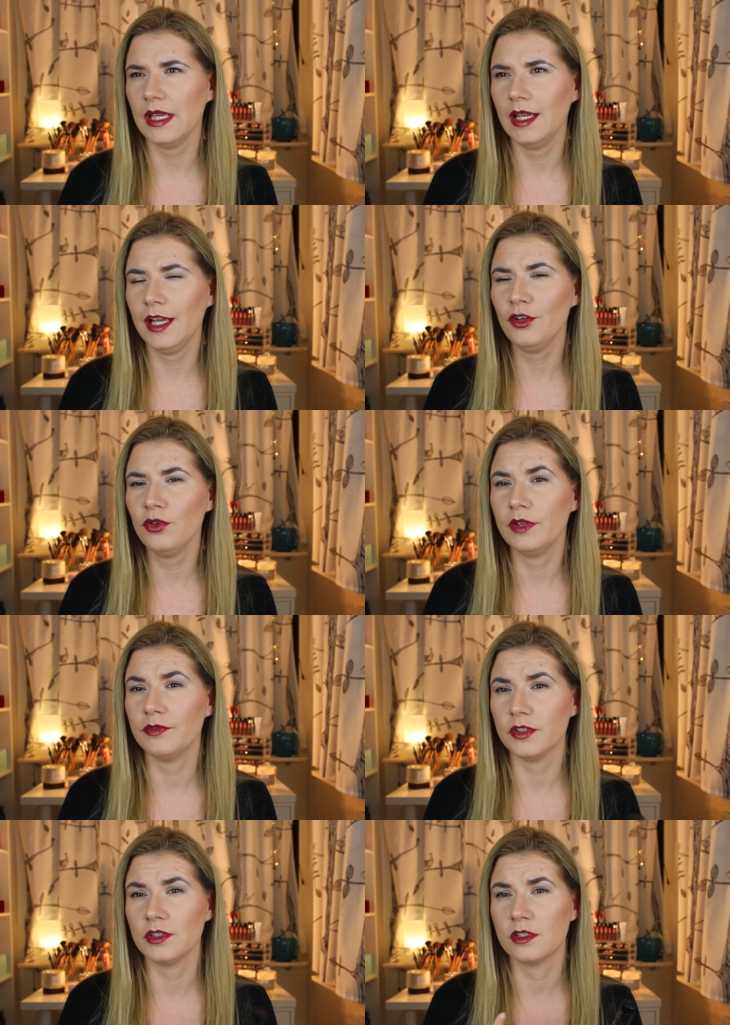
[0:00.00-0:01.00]
And I don't know
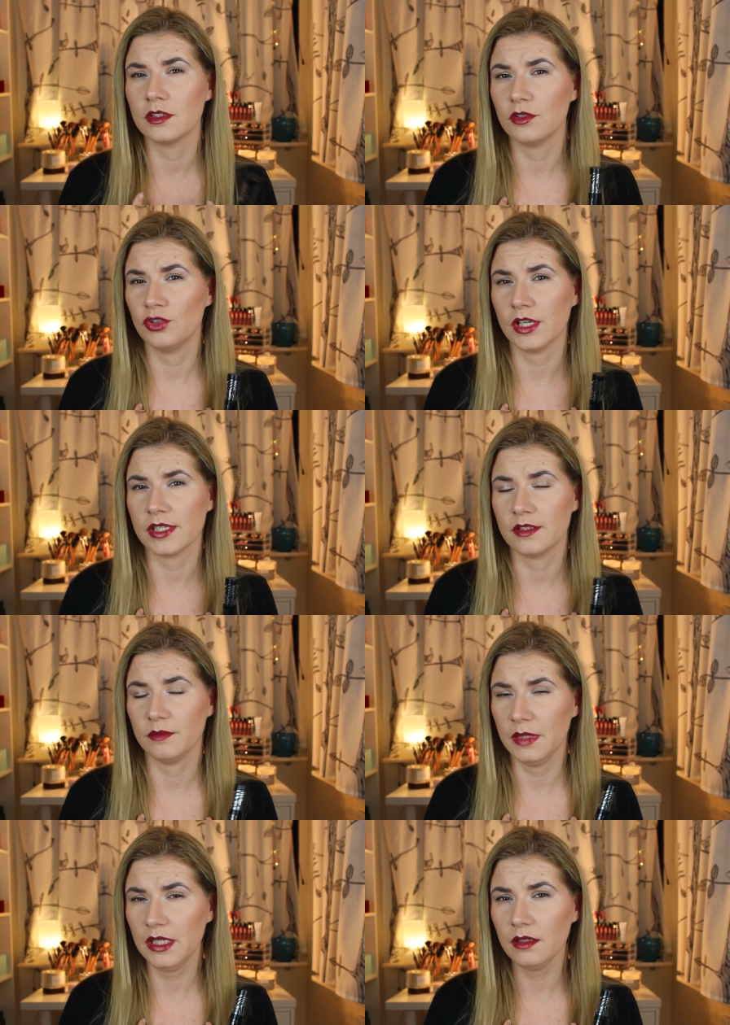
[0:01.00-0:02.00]
if it's
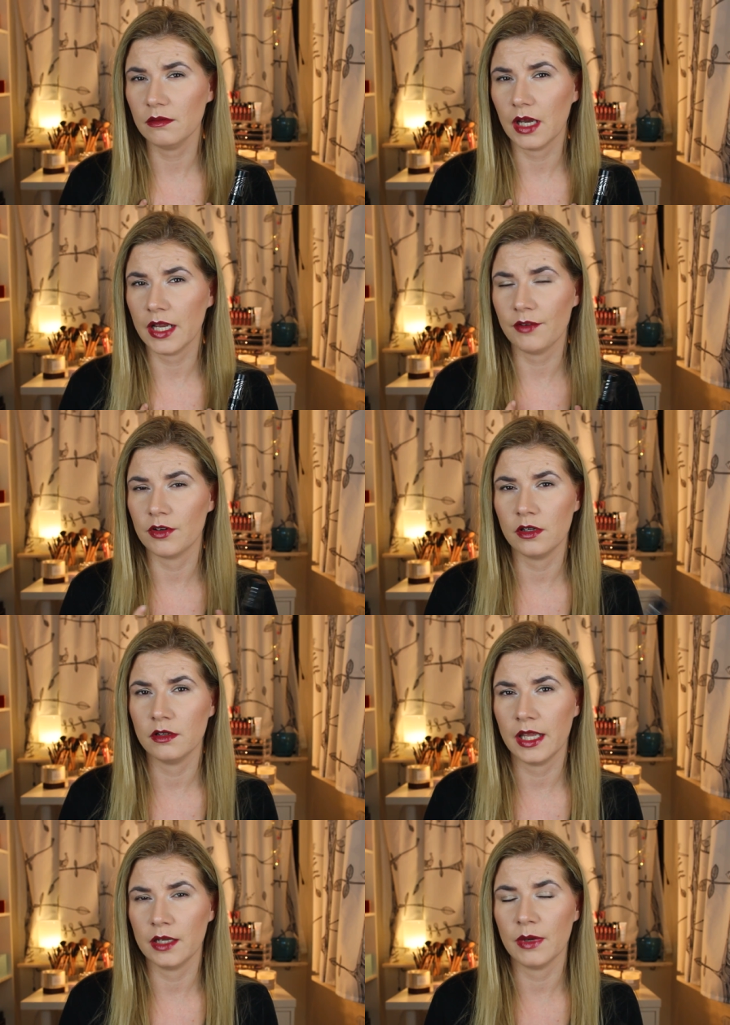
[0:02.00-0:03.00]
just me. I never
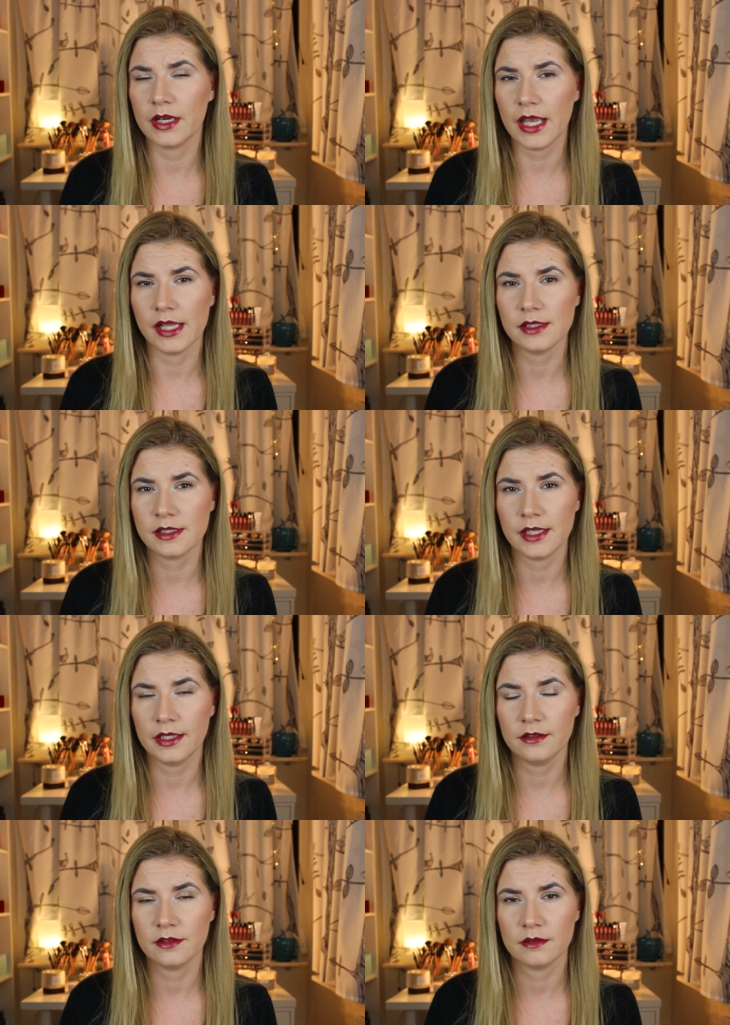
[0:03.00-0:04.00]
heard anybody else
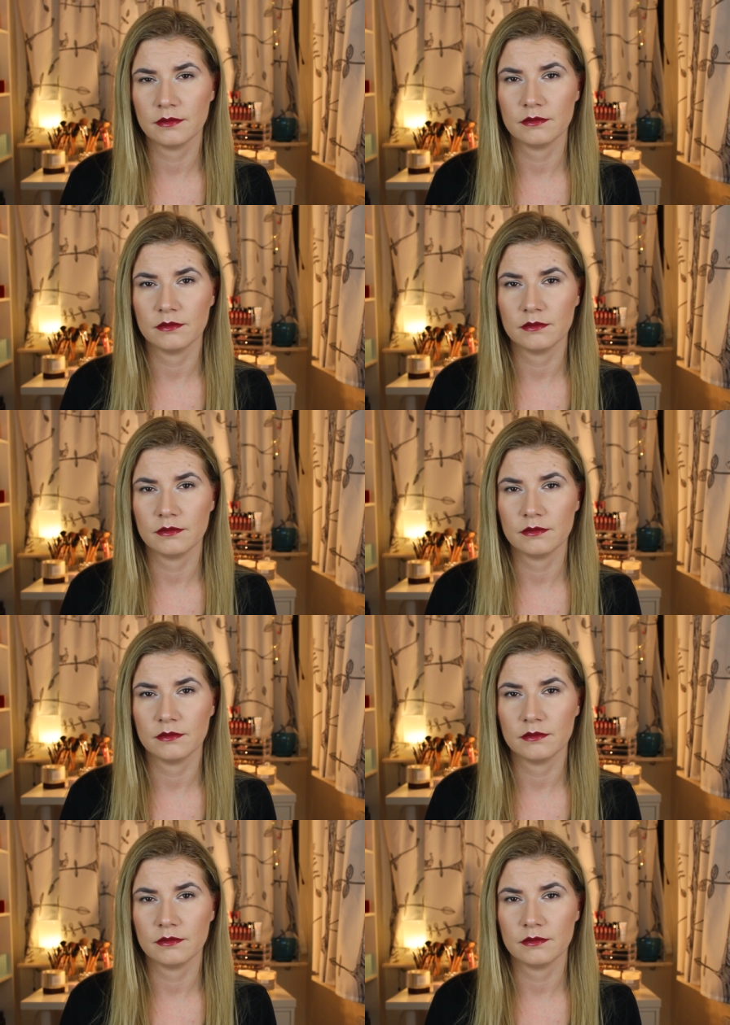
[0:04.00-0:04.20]
say it,